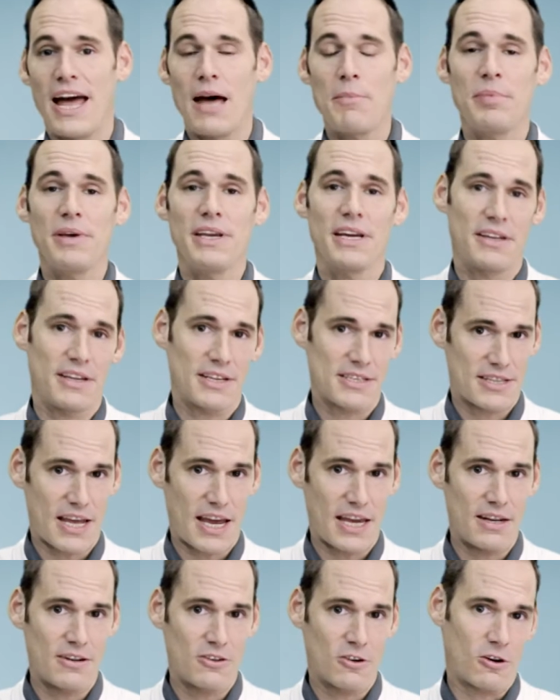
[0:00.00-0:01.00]
happy and
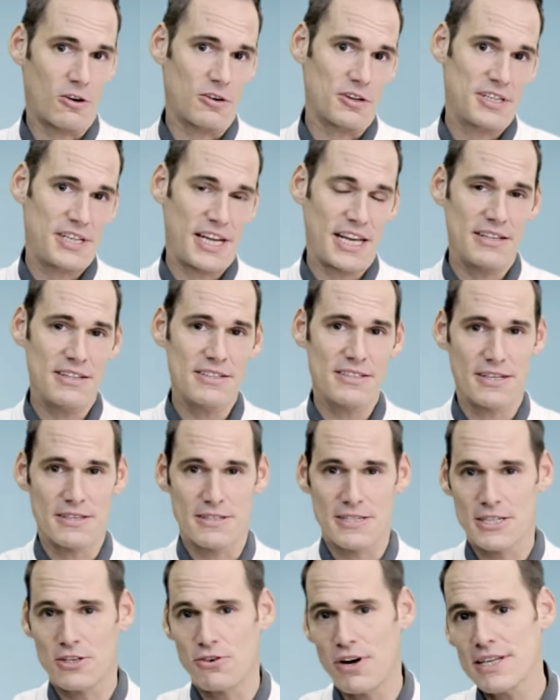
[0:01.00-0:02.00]
excited or tense and
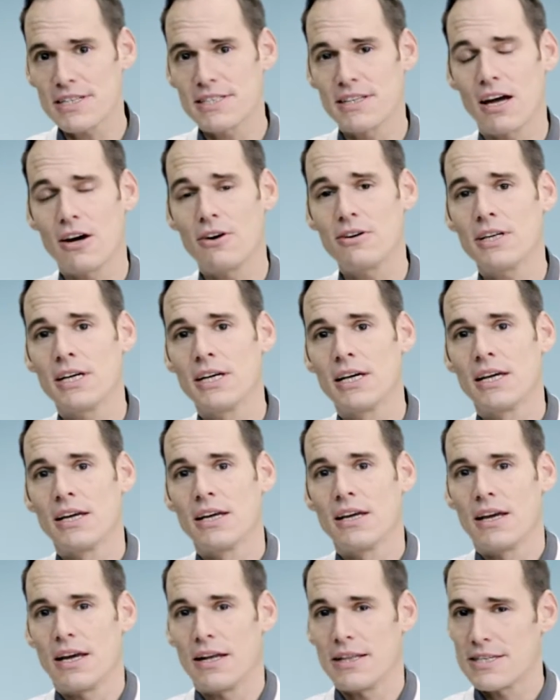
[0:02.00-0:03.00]
stressed out,
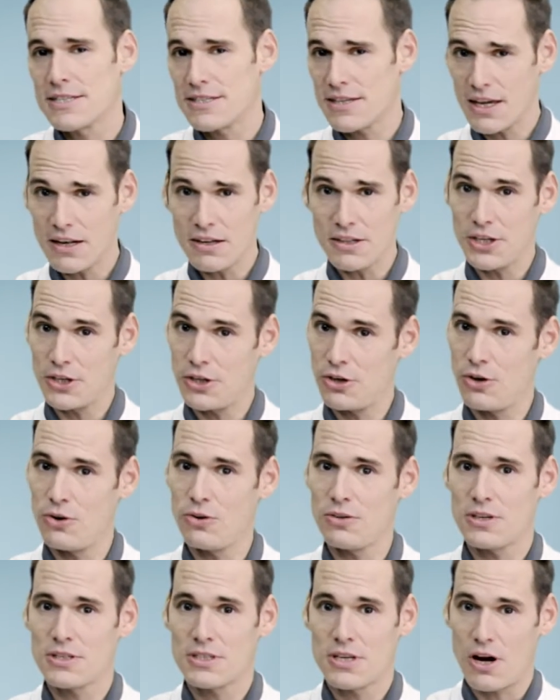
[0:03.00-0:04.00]
and suddenly you
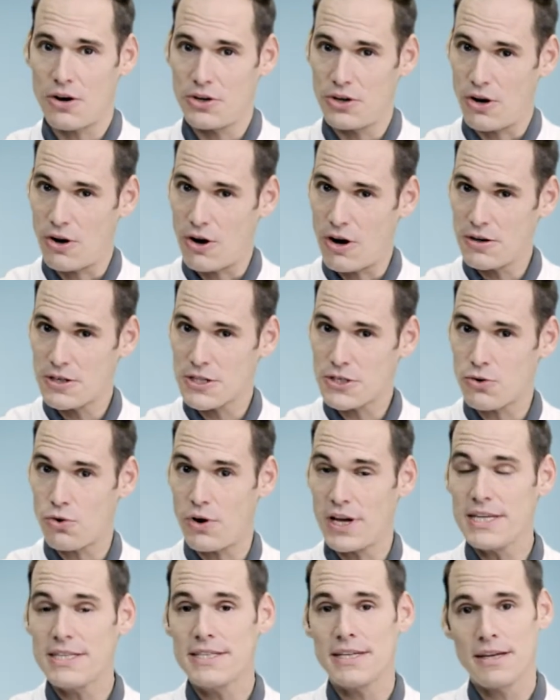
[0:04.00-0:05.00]
notice how your heart is
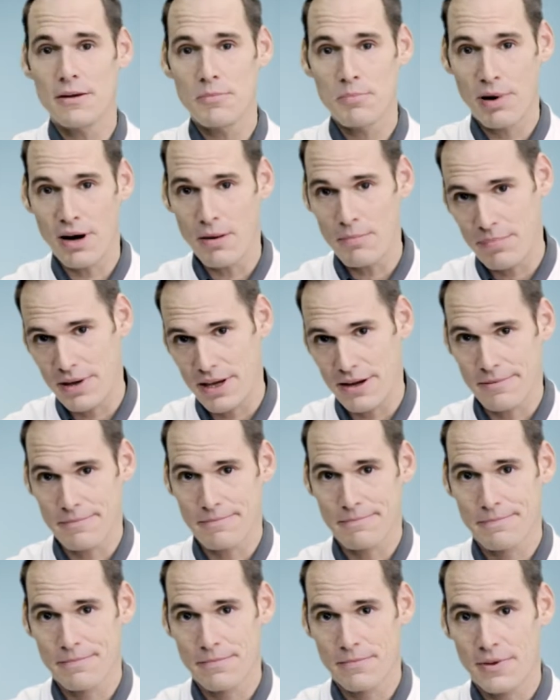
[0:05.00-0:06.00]
racing and pumping.
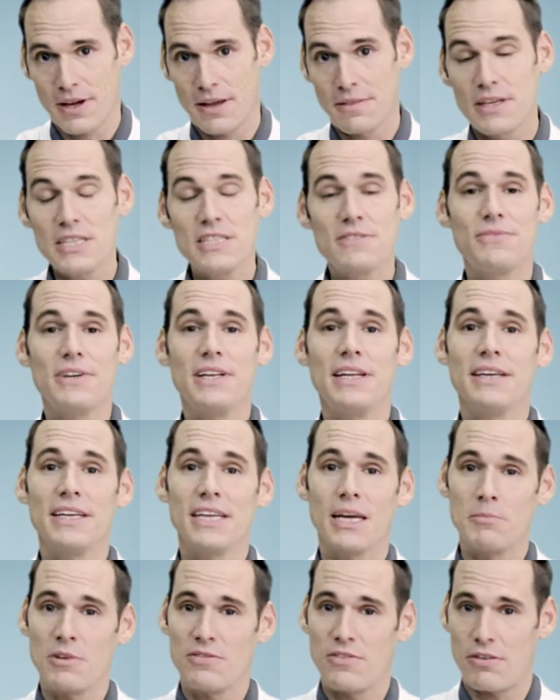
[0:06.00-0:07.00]
And this feeling
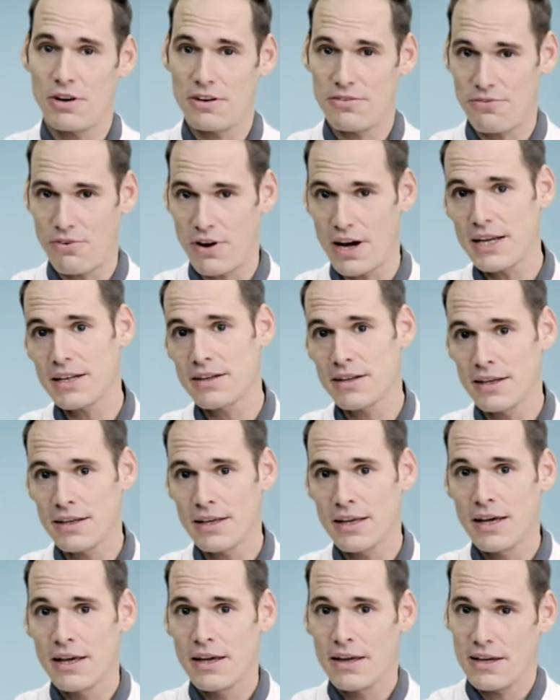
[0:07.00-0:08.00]
can be very
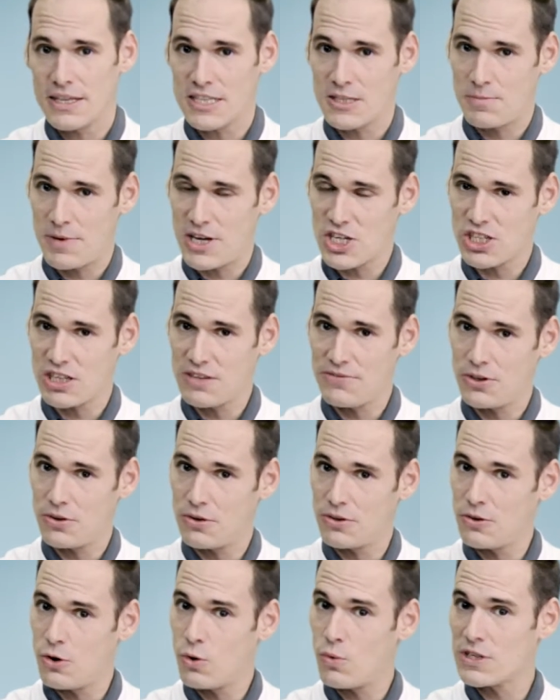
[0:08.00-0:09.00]
frightening, especially if you
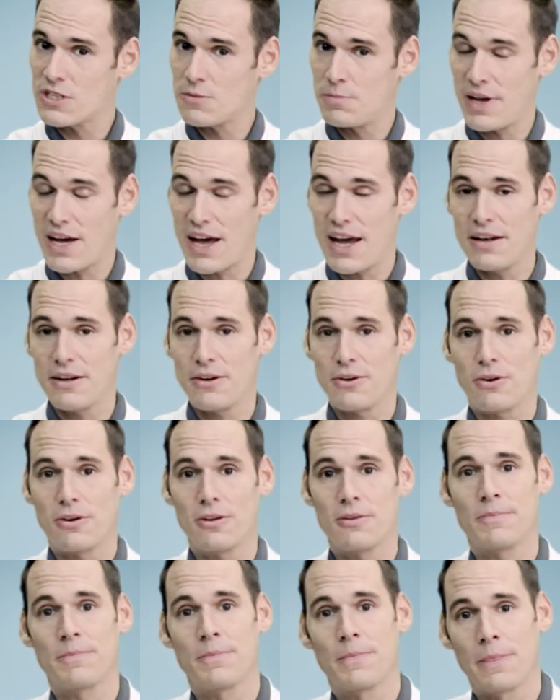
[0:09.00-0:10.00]
don't know what's behind it all.